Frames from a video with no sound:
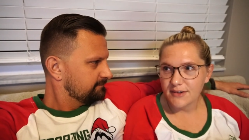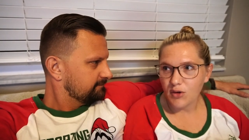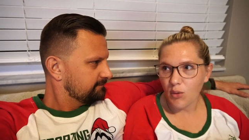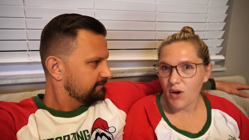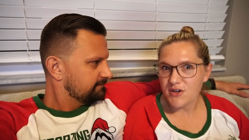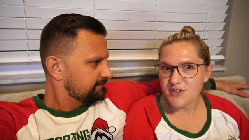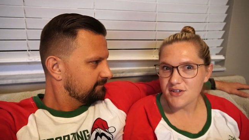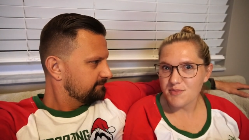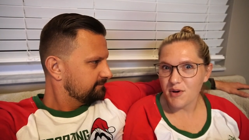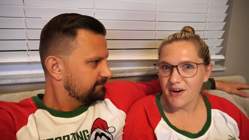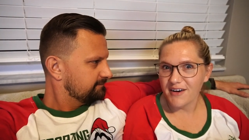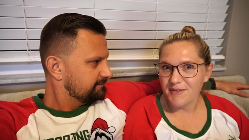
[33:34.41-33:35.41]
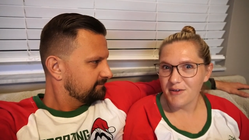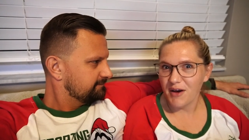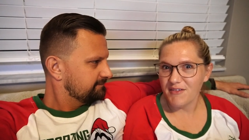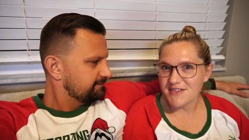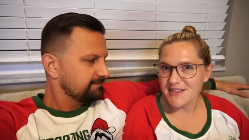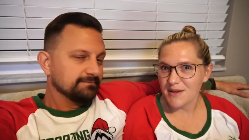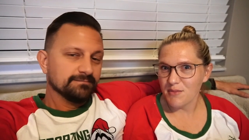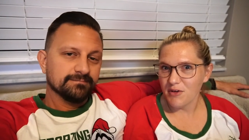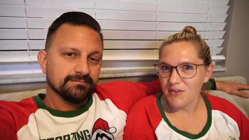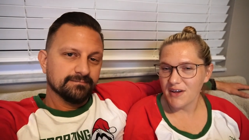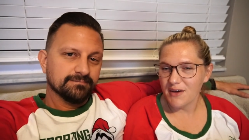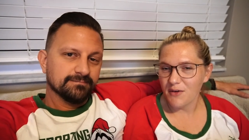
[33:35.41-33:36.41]
Speaker 1: don't watch this part if you haven't seen the
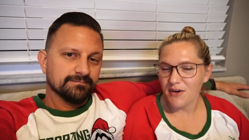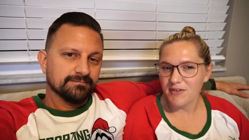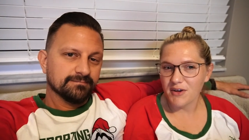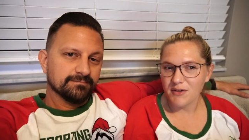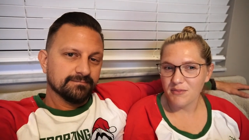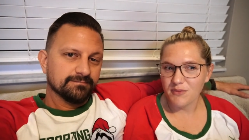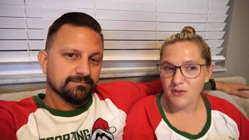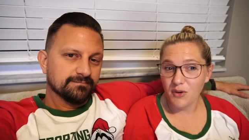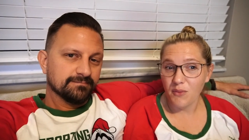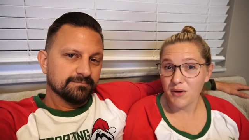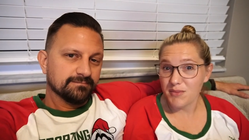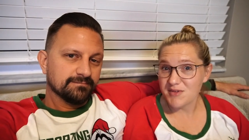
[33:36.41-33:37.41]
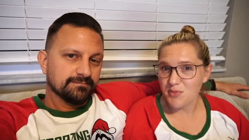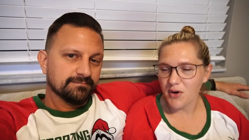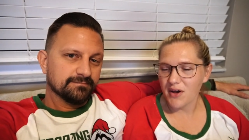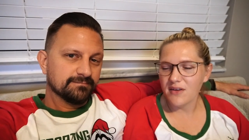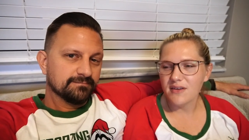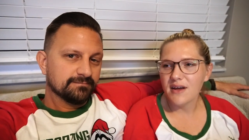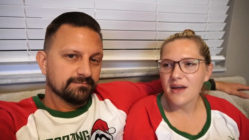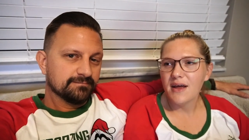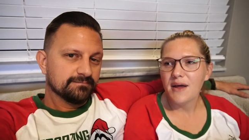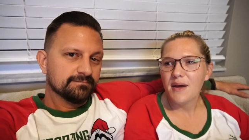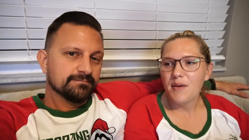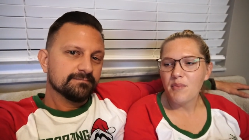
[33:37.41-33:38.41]
movie or if you don't want to be spoiled.
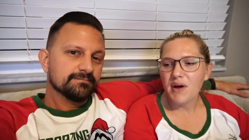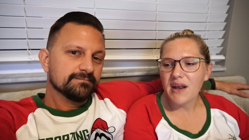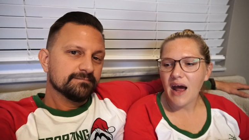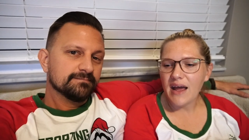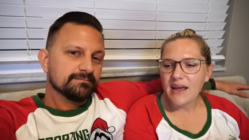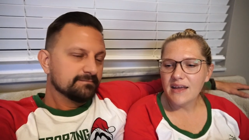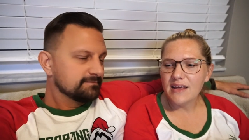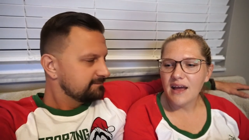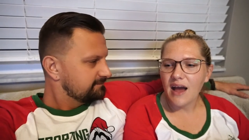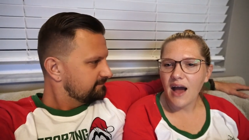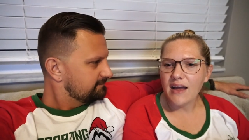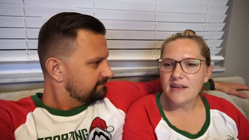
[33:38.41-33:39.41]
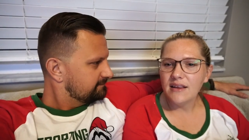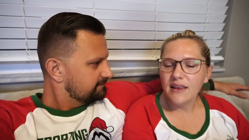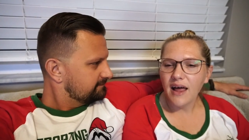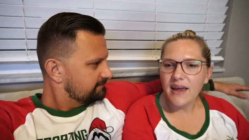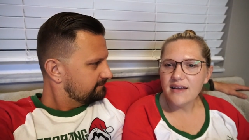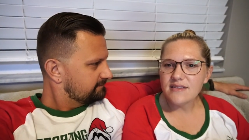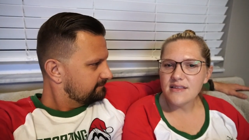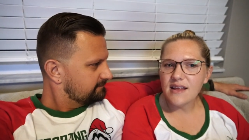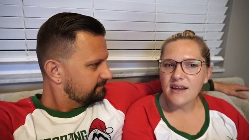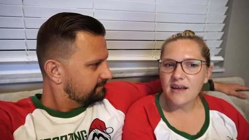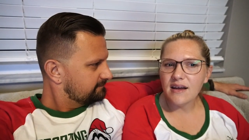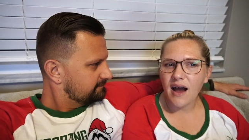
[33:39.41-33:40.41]
But I liked
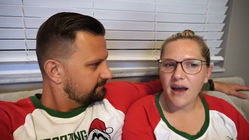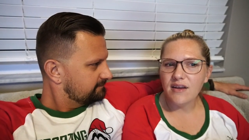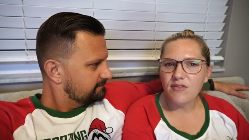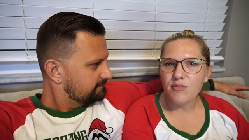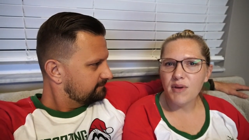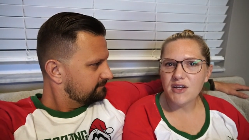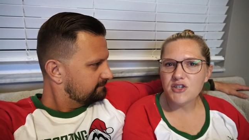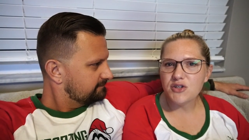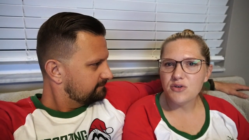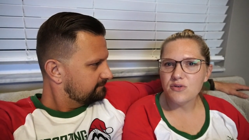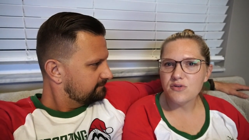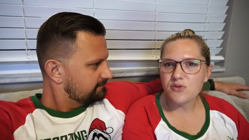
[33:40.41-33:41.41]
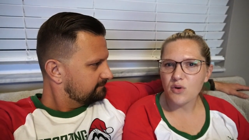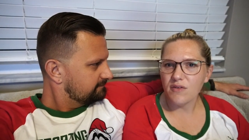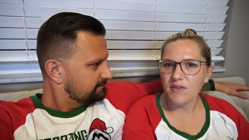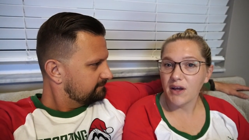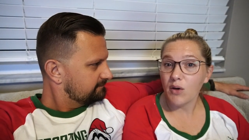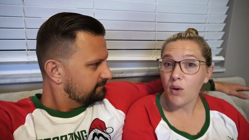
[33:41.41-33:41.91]
that it kind of made you sort of like